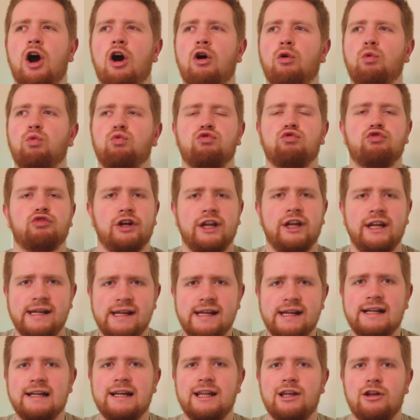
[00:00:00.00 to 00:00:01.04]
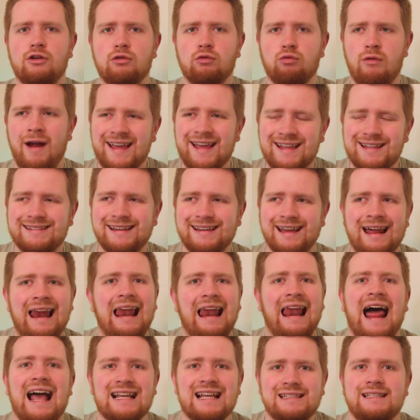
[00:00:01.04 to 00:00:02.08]
a really great
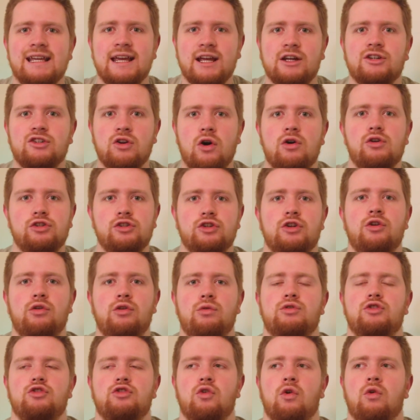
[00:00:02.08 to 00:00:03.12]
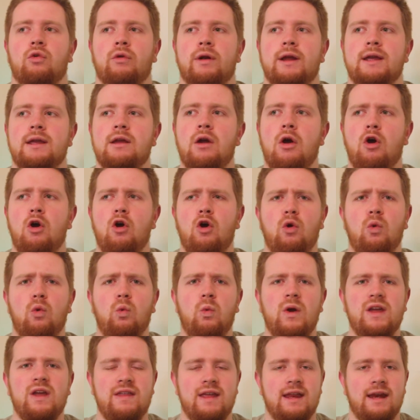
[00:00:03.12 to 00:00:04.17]
classic Doctor Who story
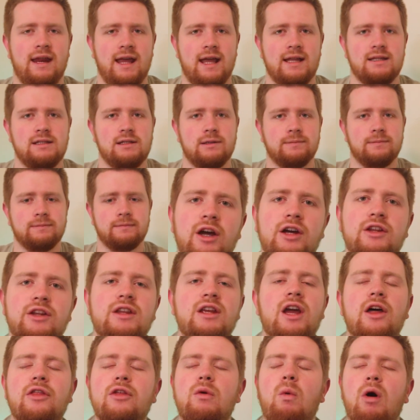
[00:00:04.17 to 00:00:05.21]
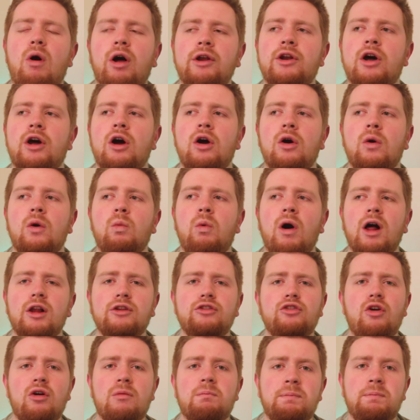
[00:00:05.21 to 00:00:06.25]
within it. And the other one, while
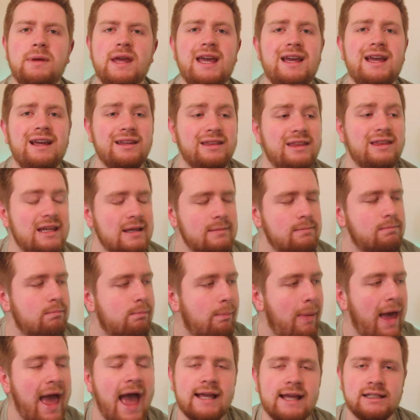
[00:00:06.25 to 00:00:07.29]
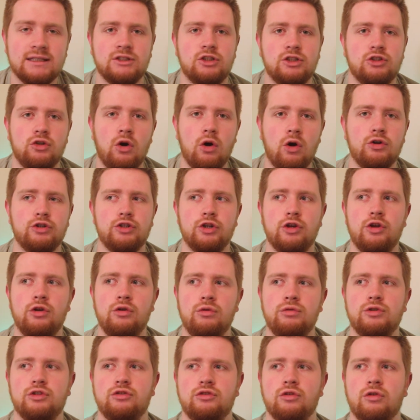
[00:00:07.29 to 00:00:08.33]
not being the best Doctor
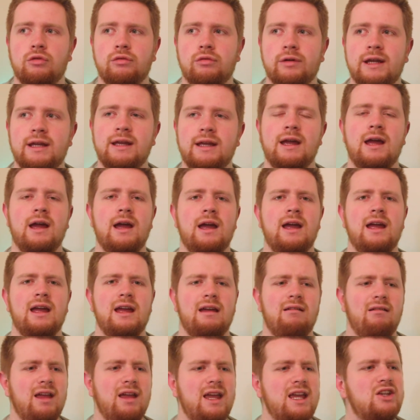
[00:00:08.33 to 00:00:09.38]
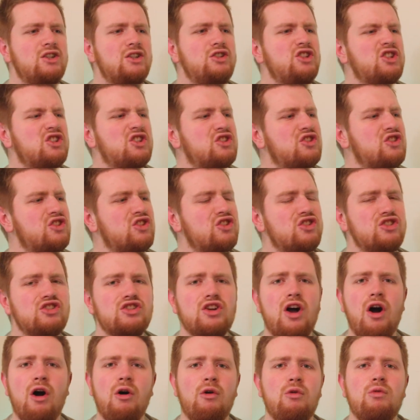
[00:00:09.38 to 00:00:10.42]
Who story, is just
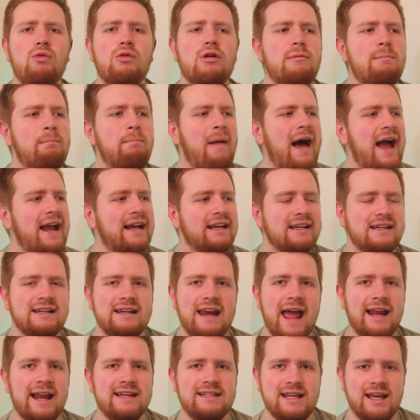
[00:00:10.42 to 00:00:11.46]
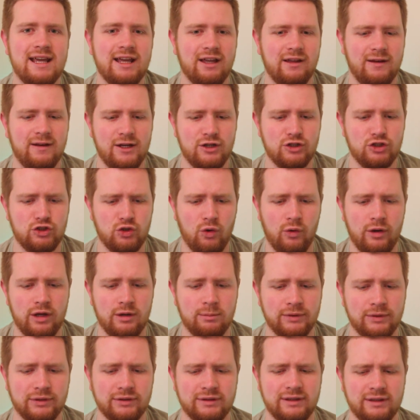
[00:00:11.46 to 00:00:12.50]
so magnetic and
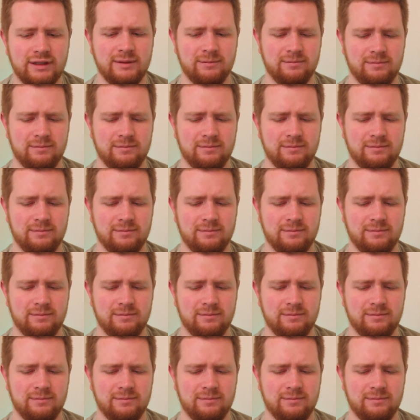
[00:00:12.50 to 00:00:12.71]
enjoyable